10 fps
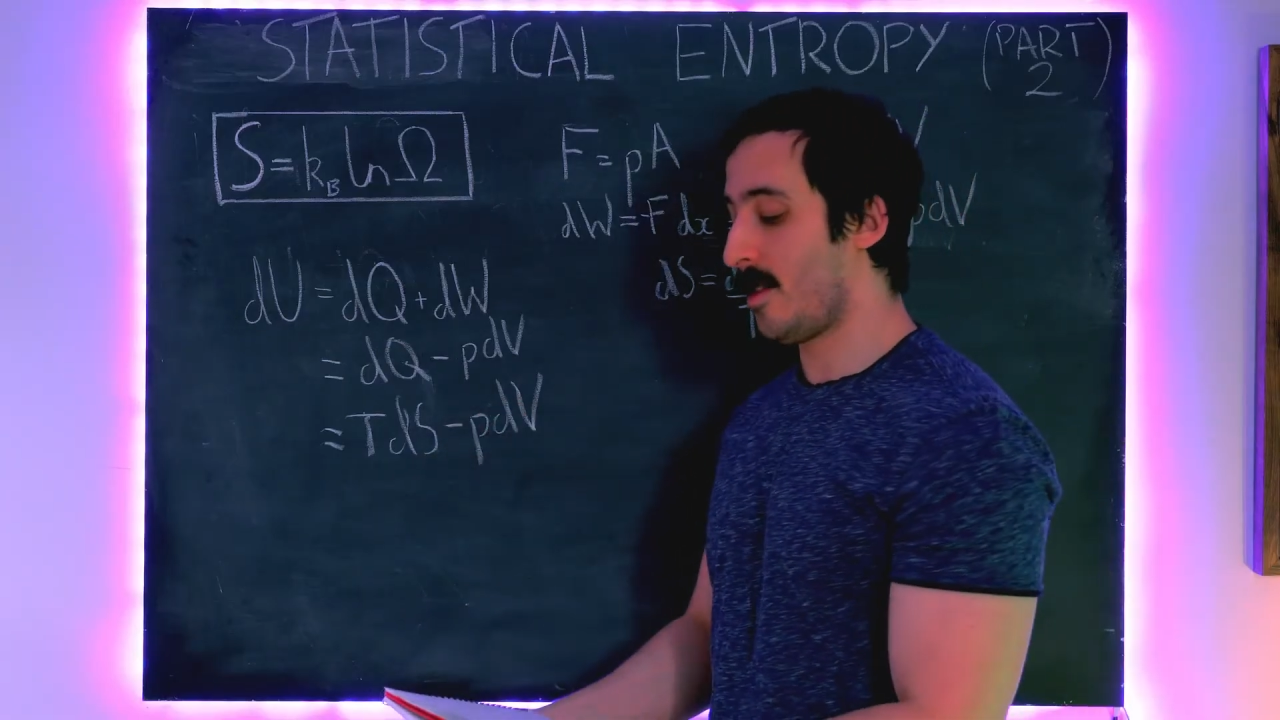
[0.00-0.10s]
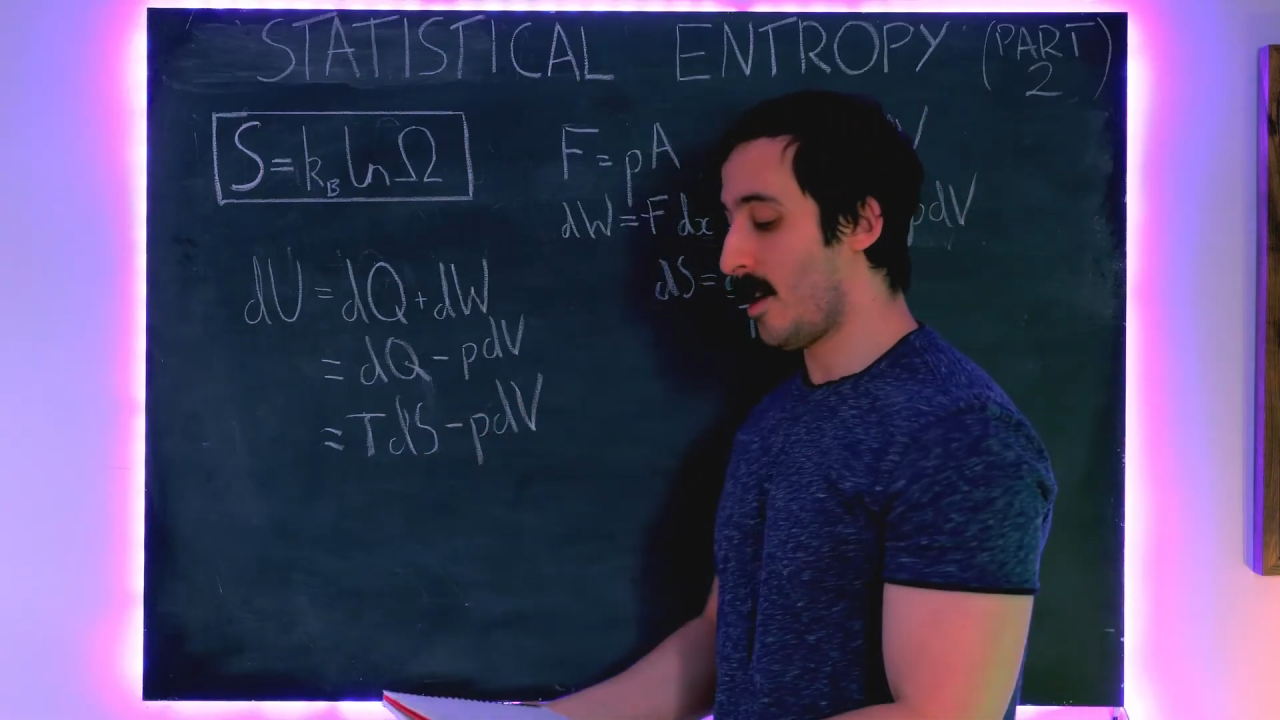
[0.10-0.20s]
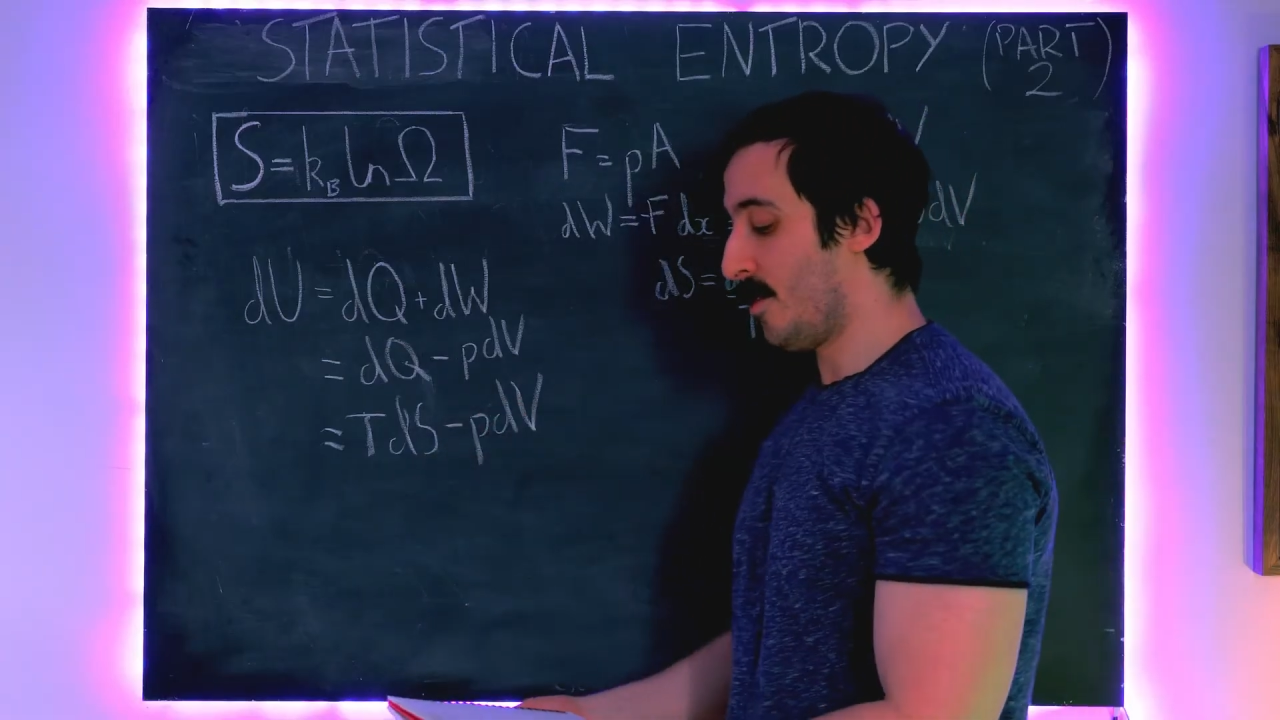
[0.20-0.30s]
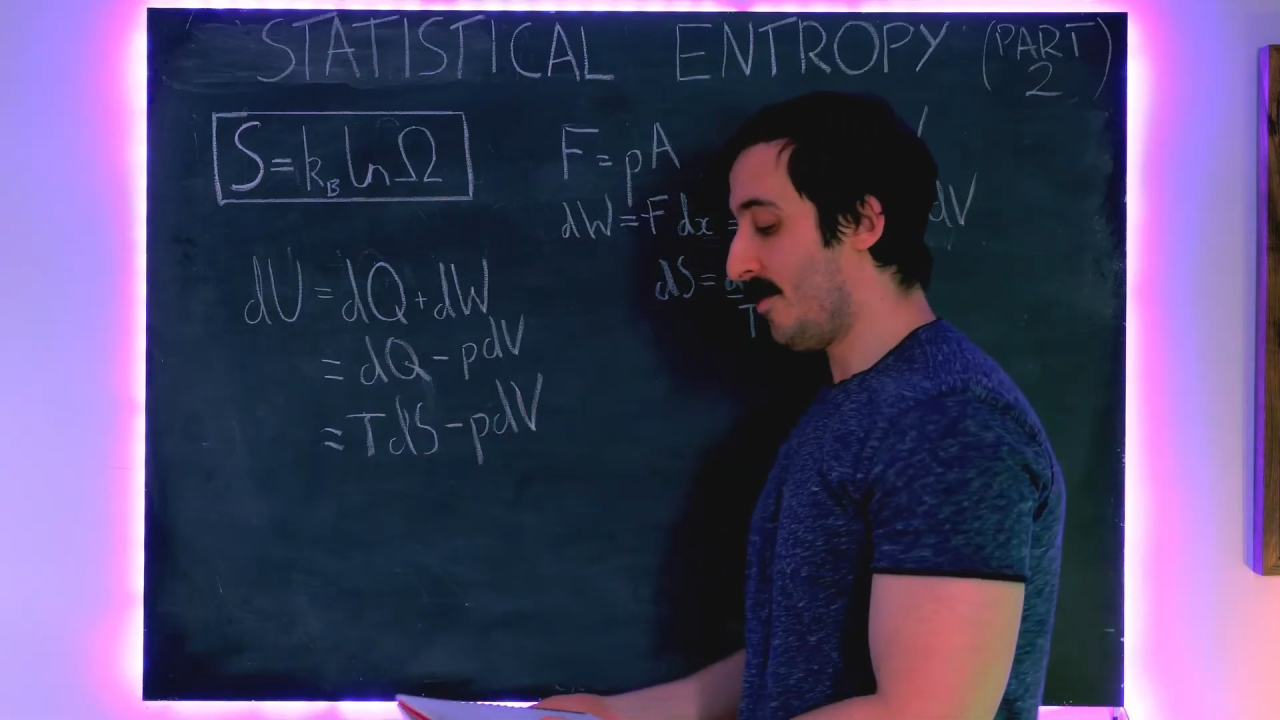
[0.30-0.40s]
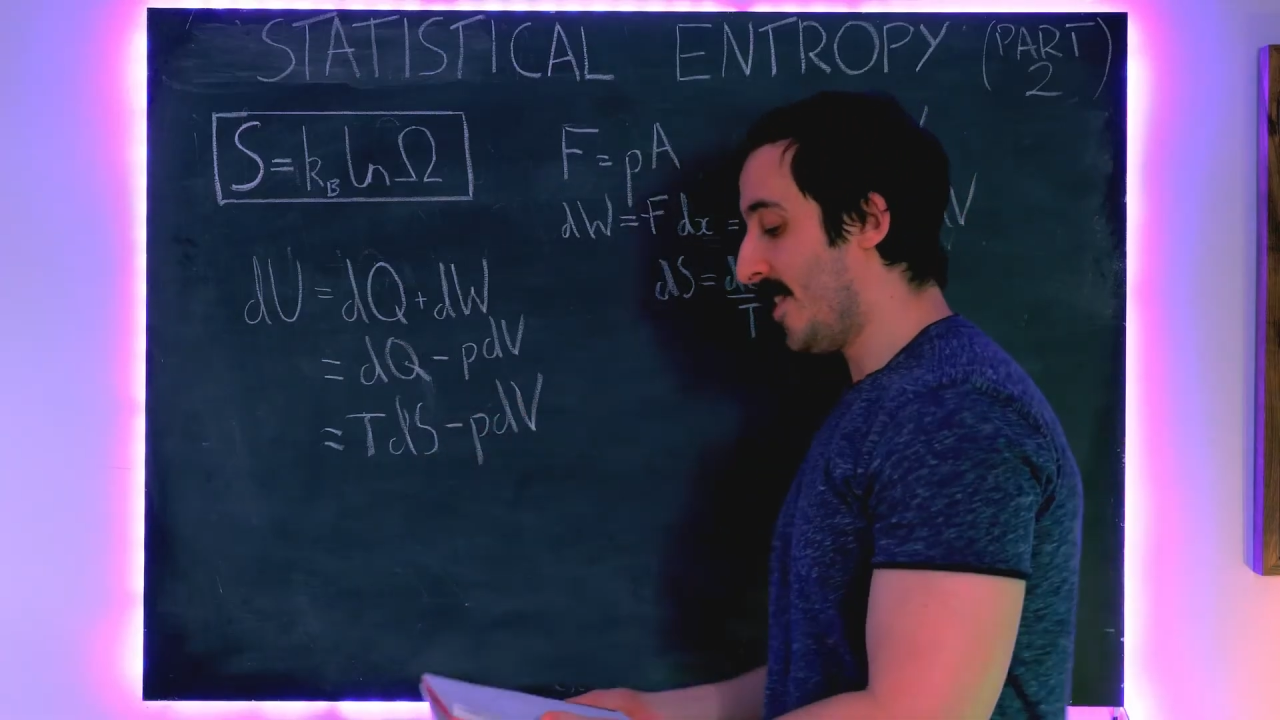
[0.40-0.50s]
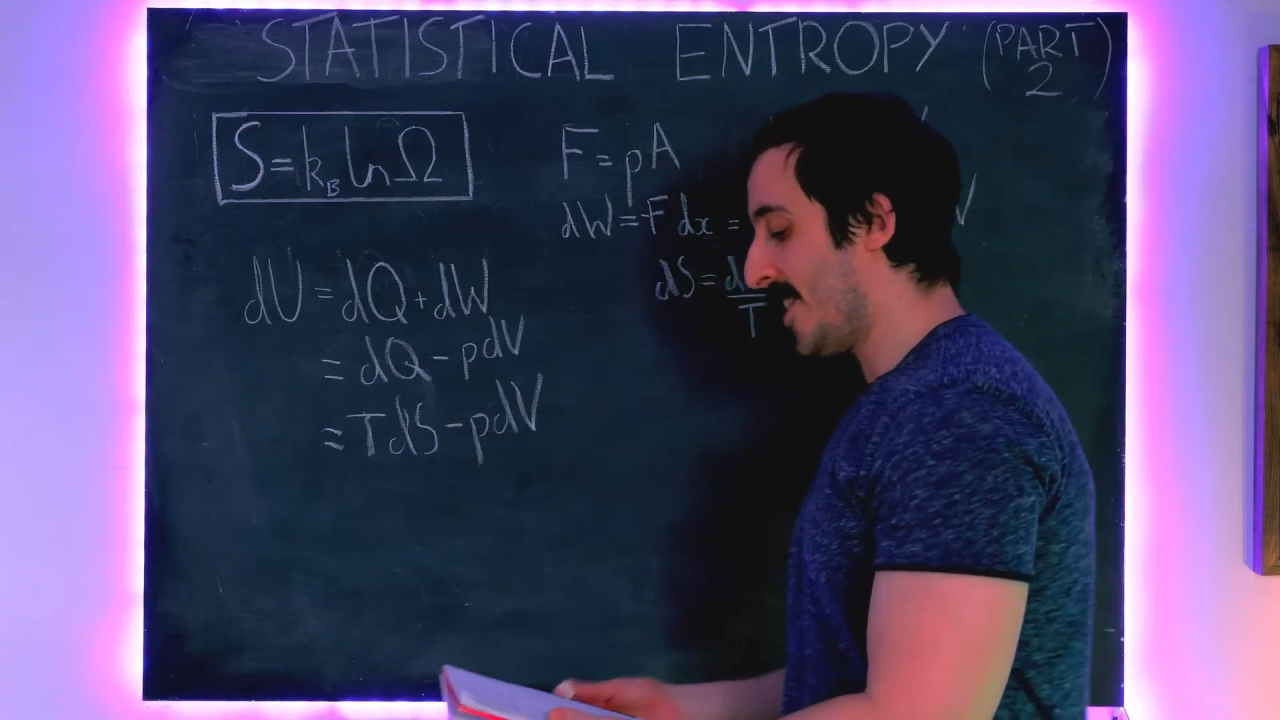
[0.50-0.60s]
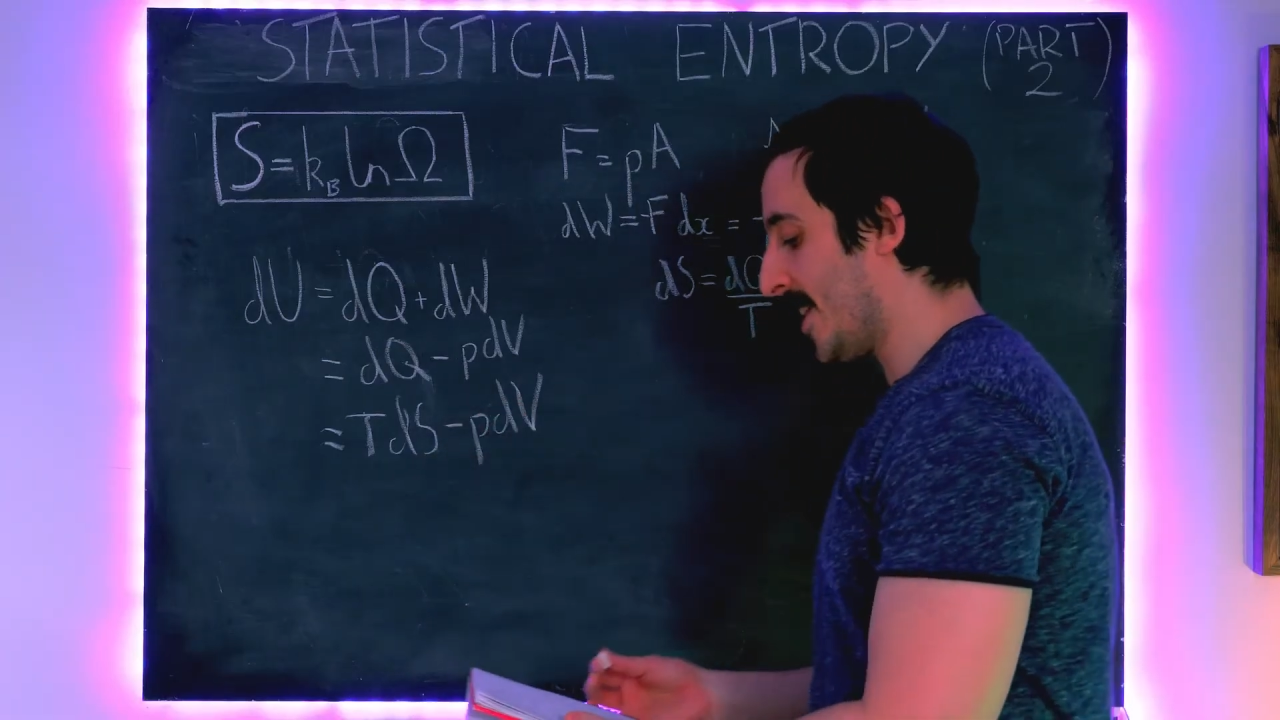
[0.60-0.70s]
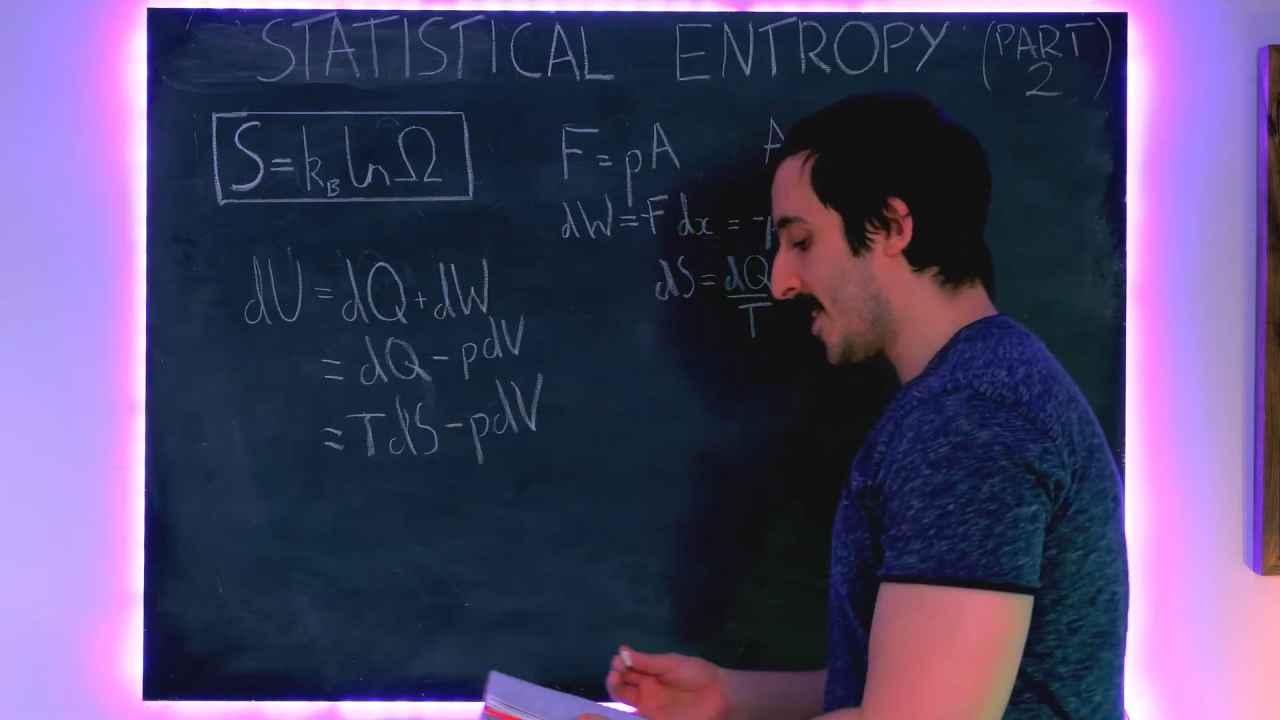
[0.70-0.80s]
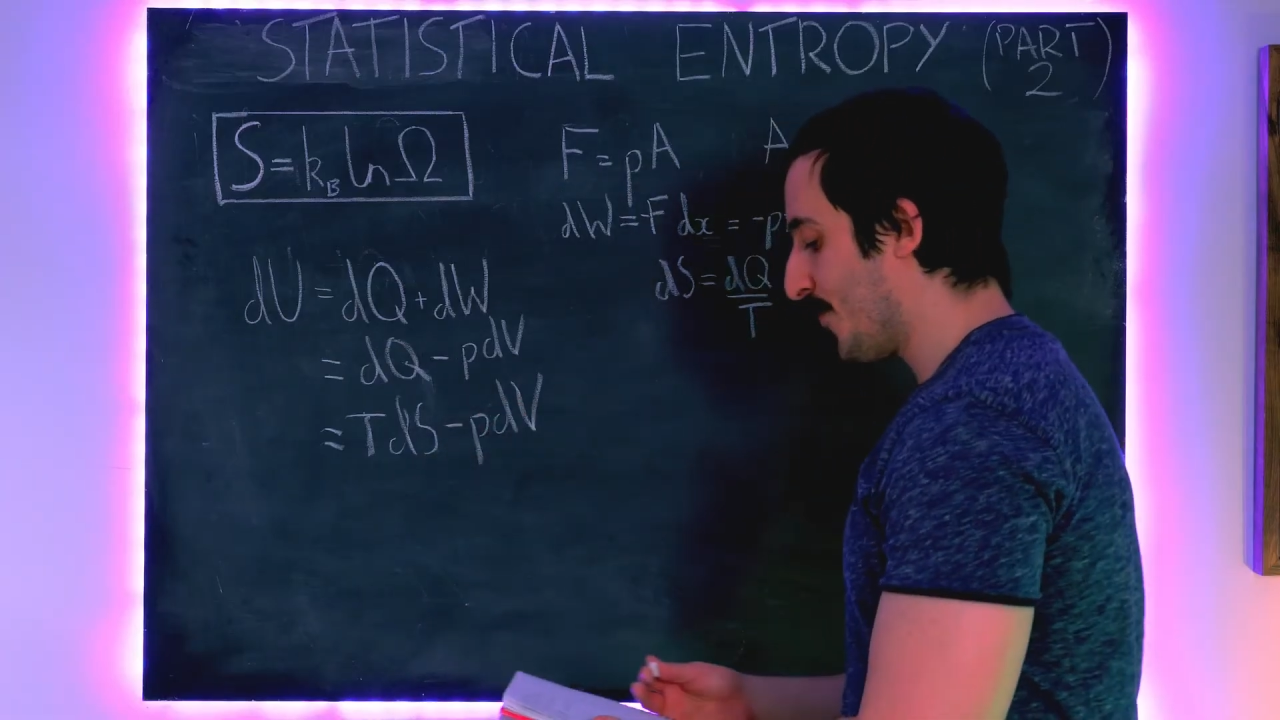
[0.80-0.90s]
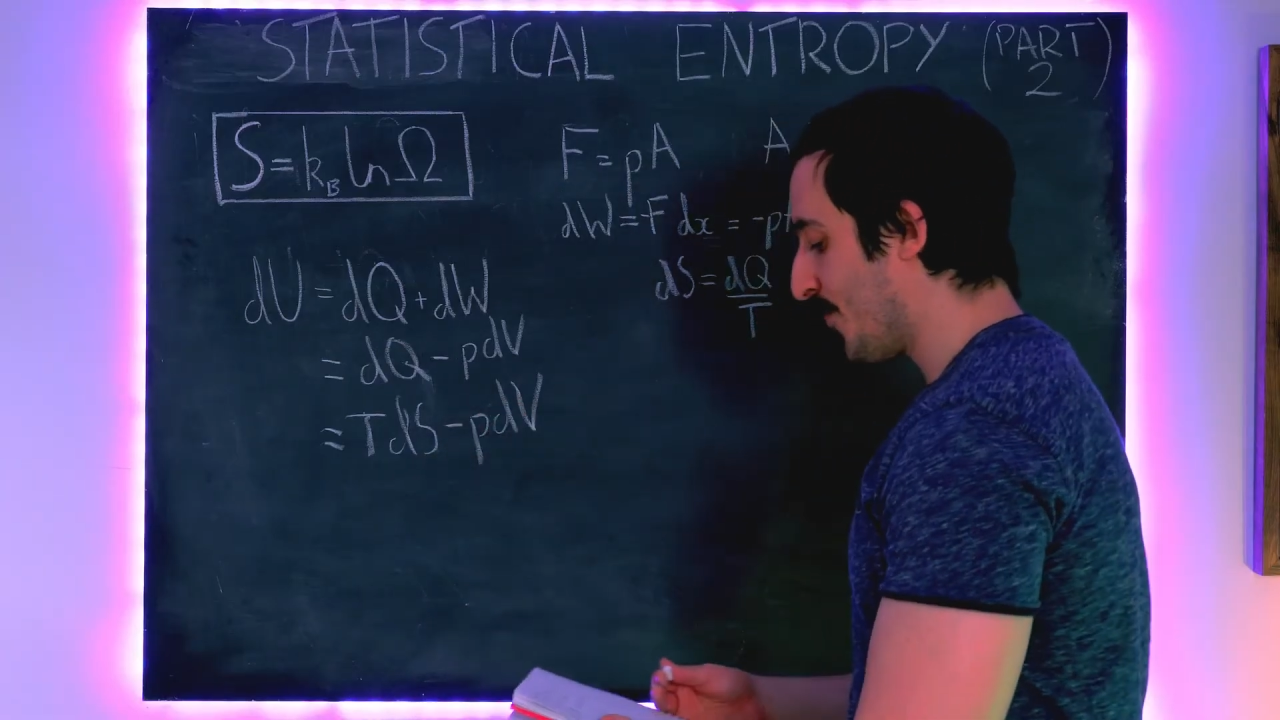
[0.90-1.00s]
thermal
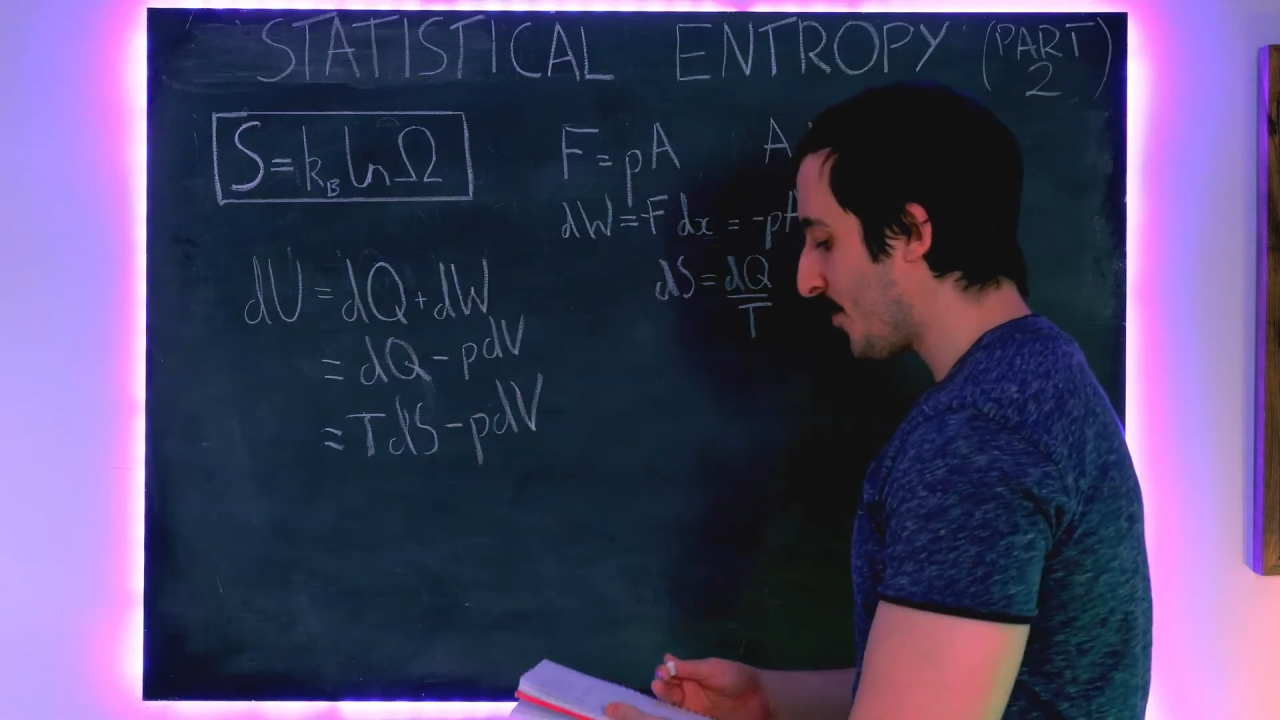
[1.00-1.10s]
physics.